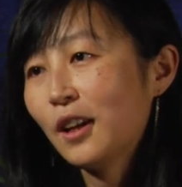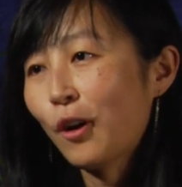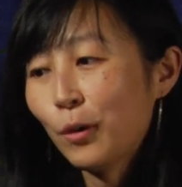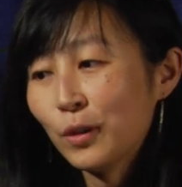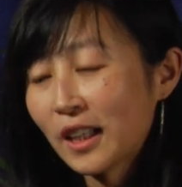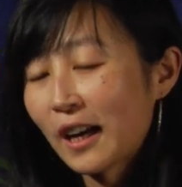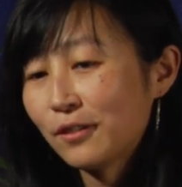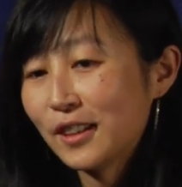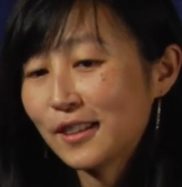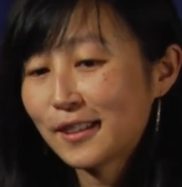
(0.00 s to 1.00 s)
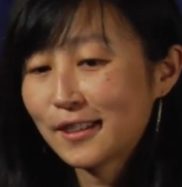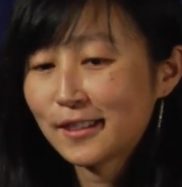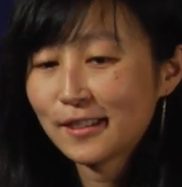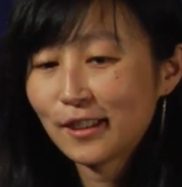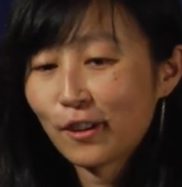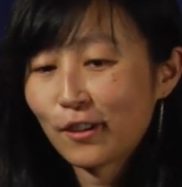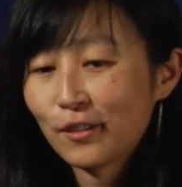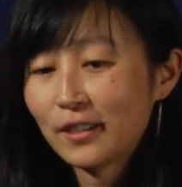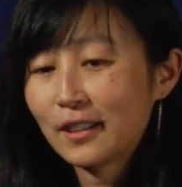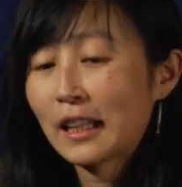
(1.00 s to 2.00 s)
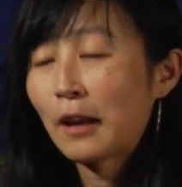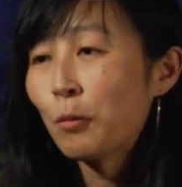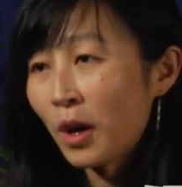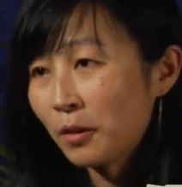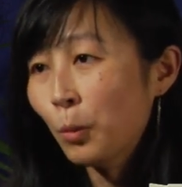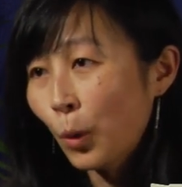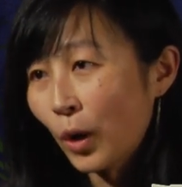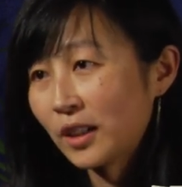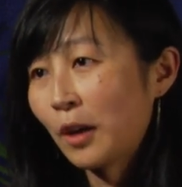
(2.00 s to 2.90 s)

always have this, you know, they want more.